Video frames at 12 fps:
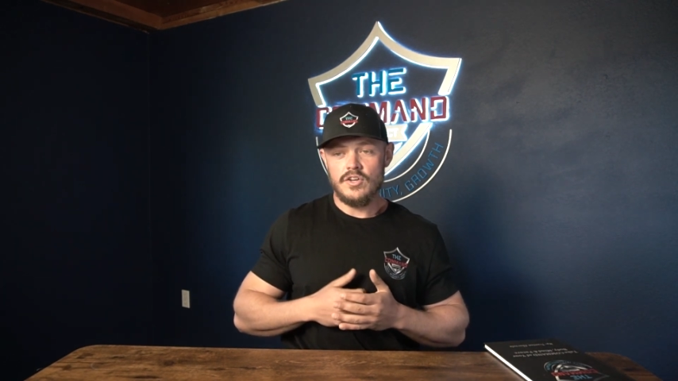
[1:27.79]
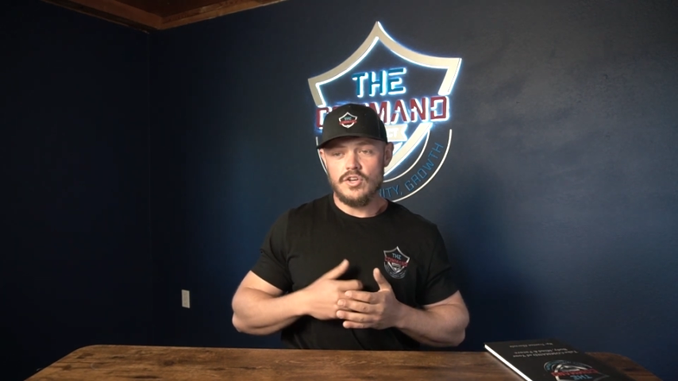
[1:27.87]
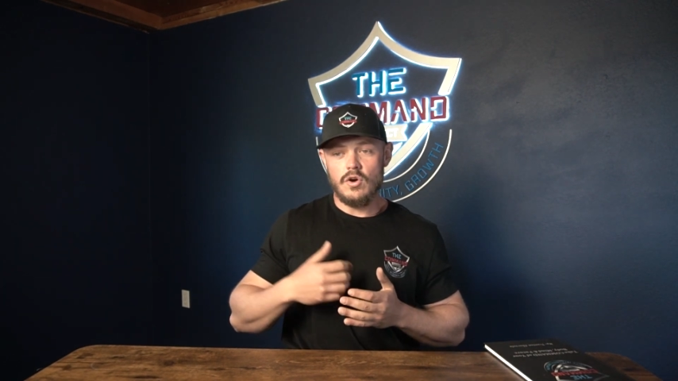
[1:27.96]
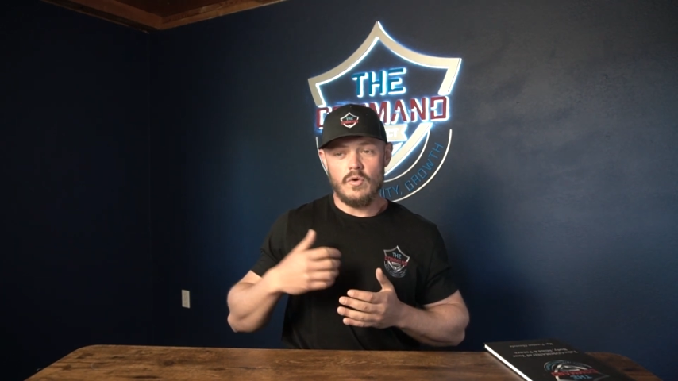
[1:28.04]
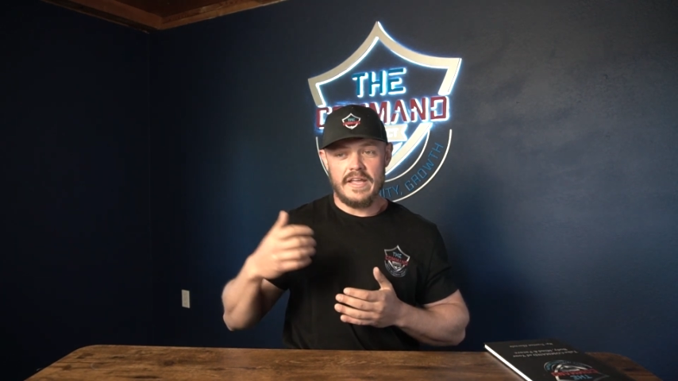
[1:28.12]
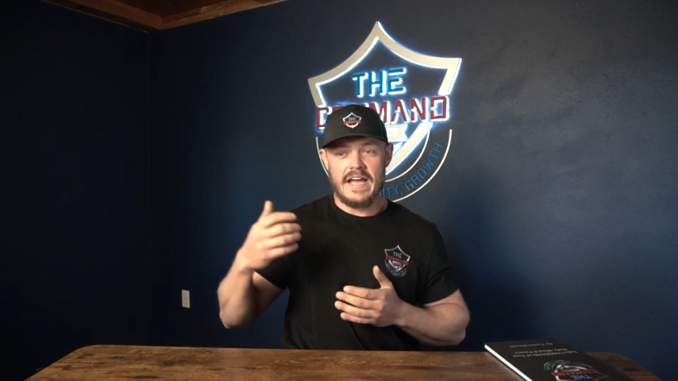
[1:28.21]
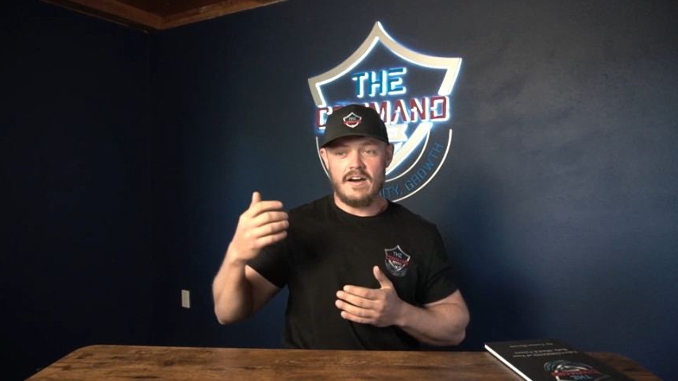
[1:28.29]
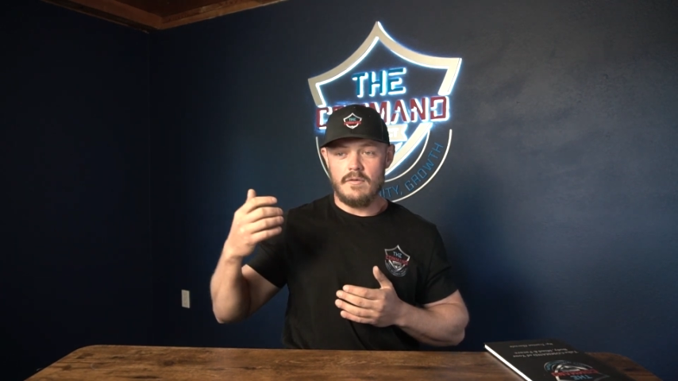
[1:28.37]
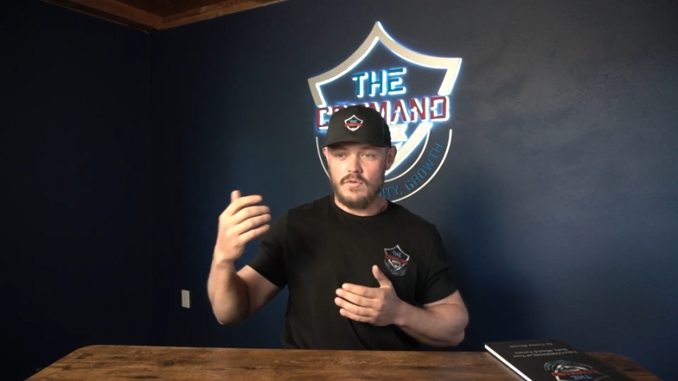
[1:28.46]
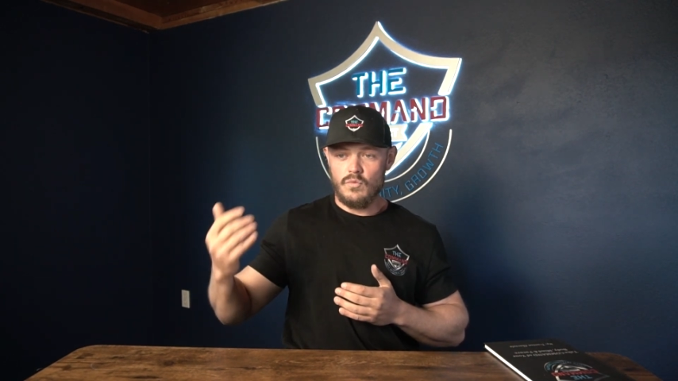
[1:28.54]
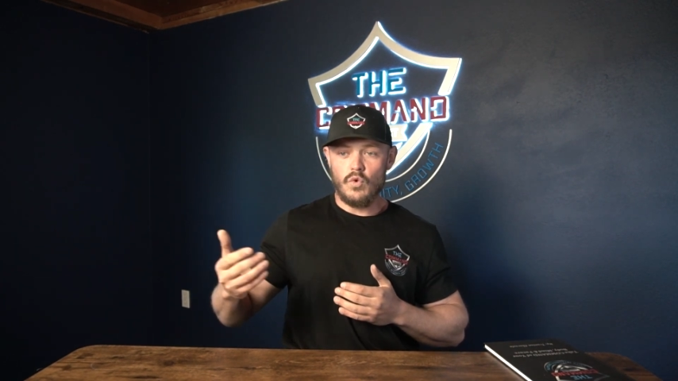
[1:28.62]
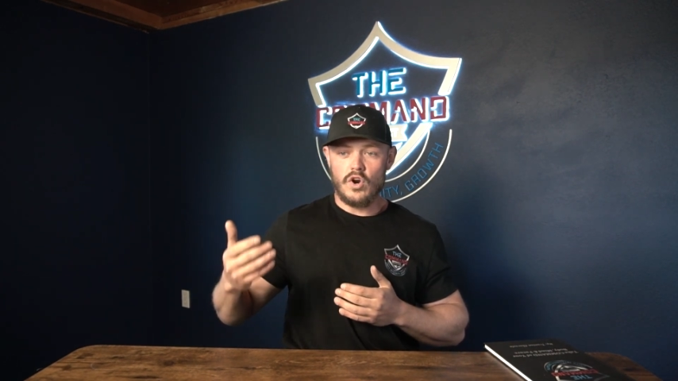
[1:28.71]
going
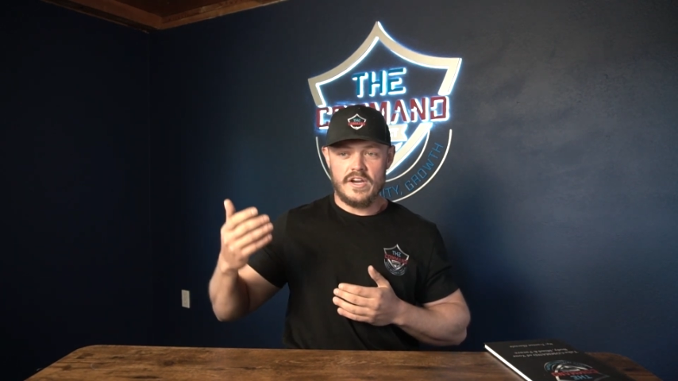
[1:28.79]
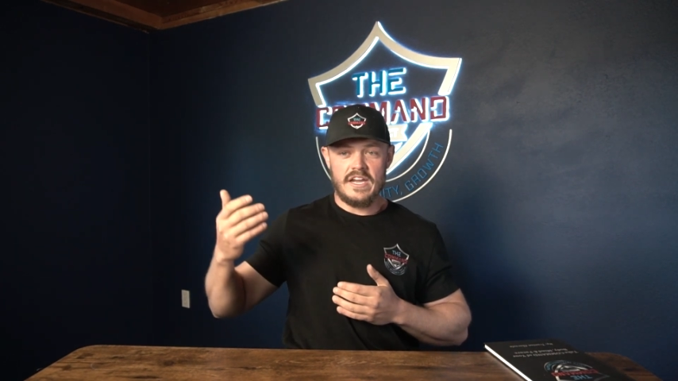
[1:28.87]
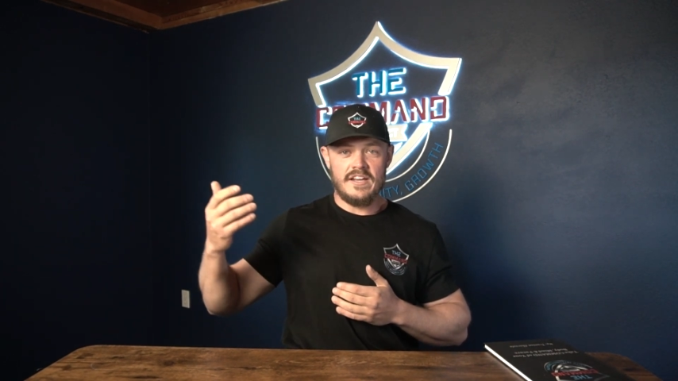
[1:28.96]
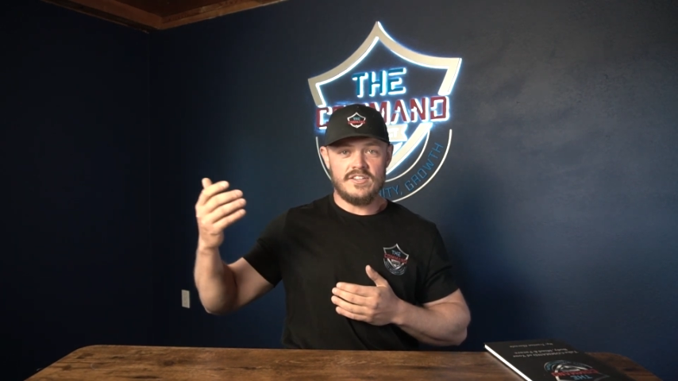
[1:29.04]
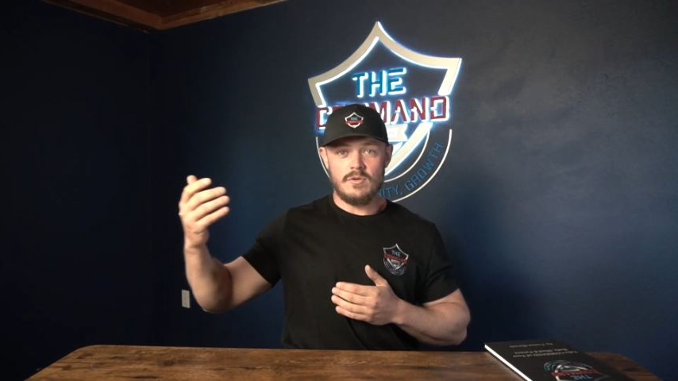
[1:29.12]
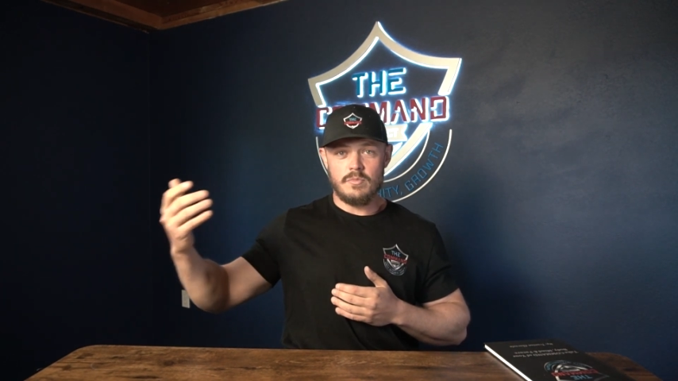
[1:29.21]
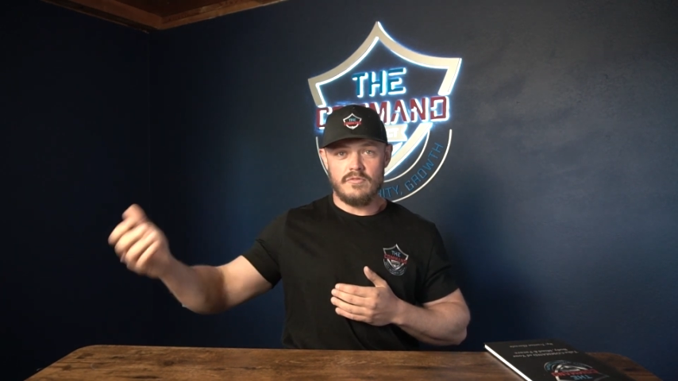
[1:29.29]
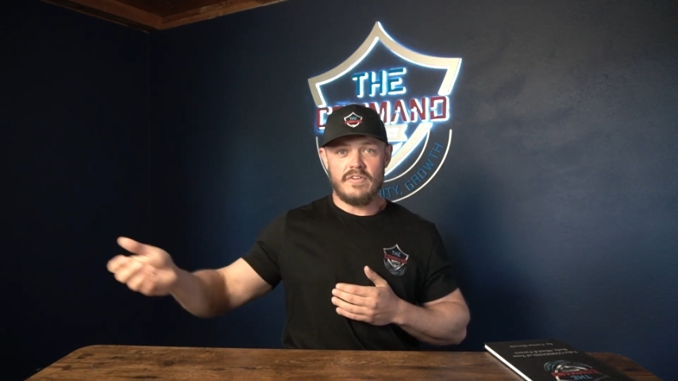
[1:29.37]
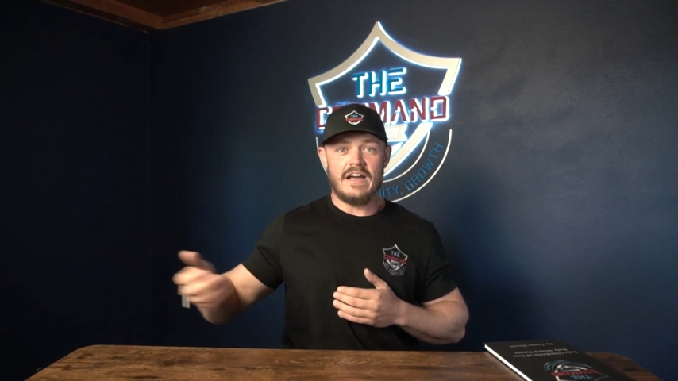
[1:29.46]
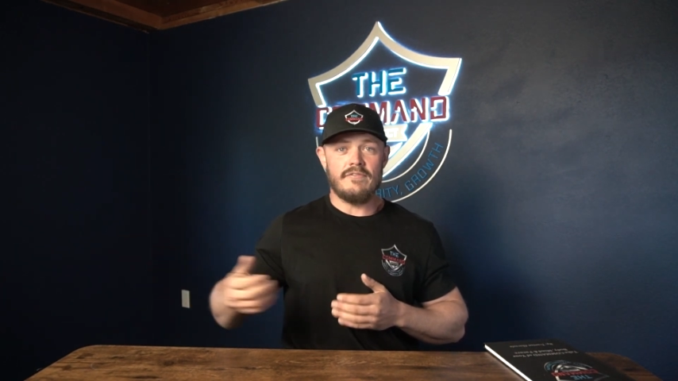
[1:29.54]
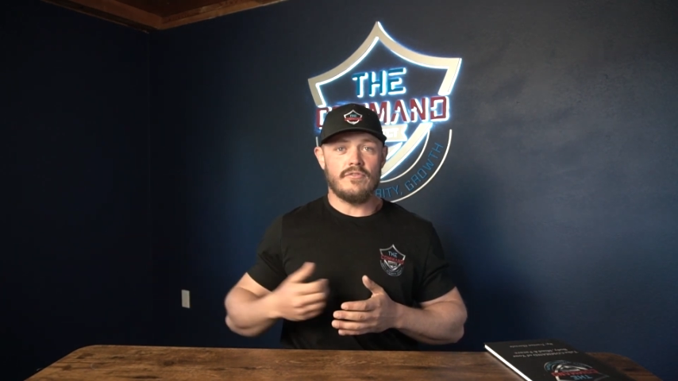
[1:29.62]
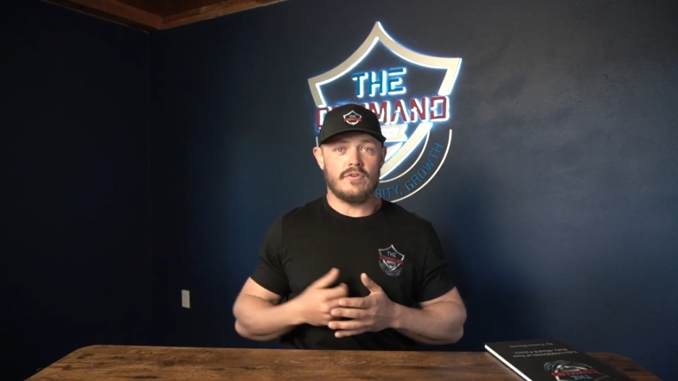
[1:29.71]
out working to
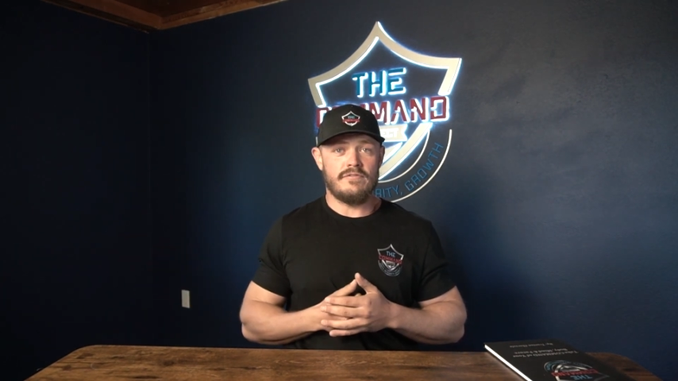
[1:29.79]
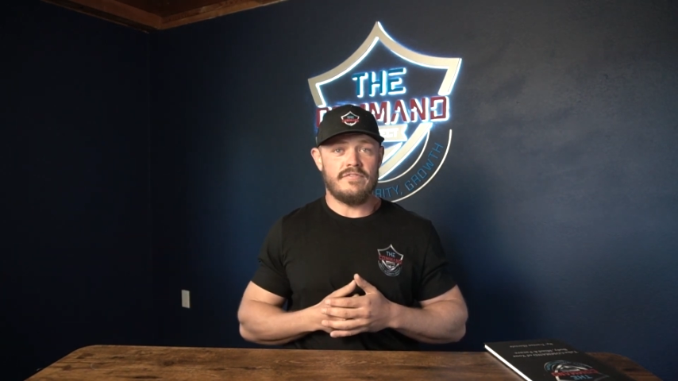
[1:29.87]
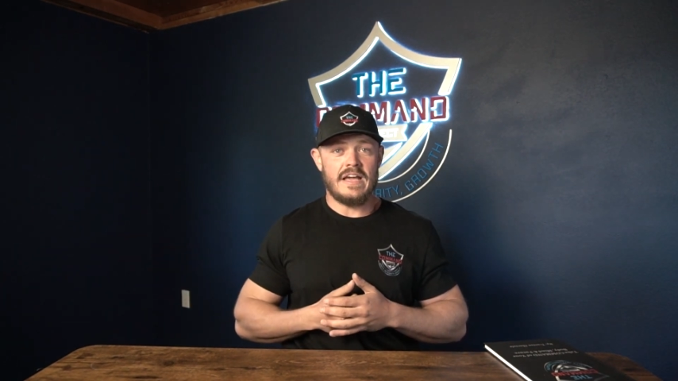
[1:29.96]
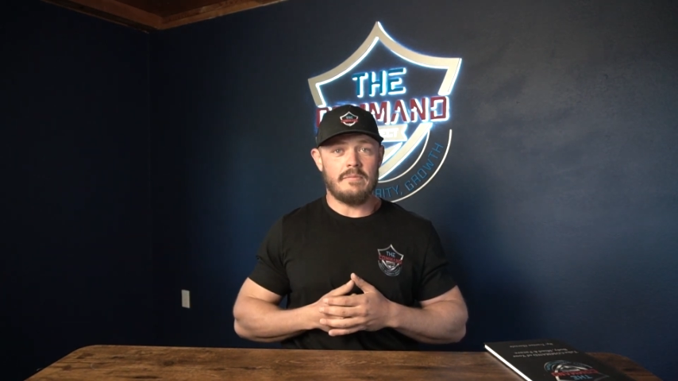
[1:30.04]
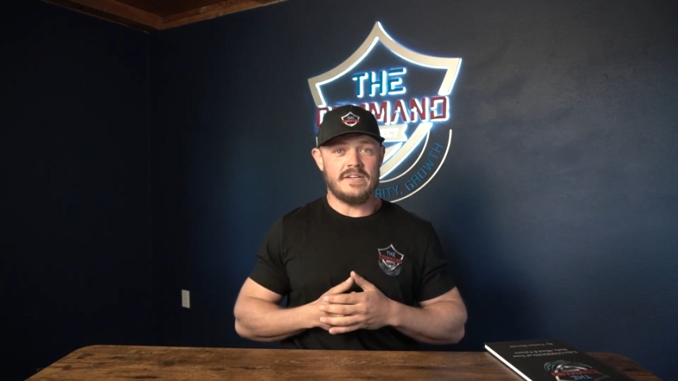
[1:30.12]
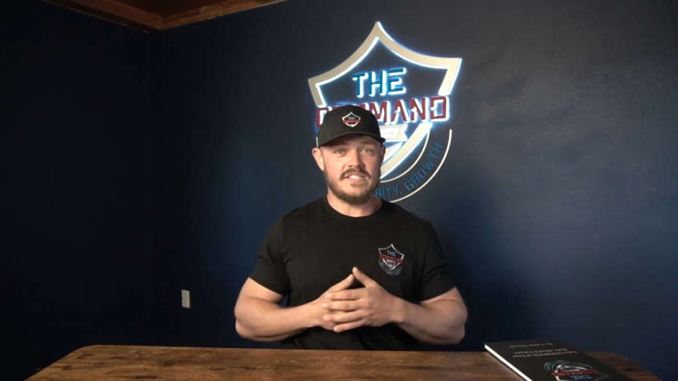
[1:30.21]
provide for a family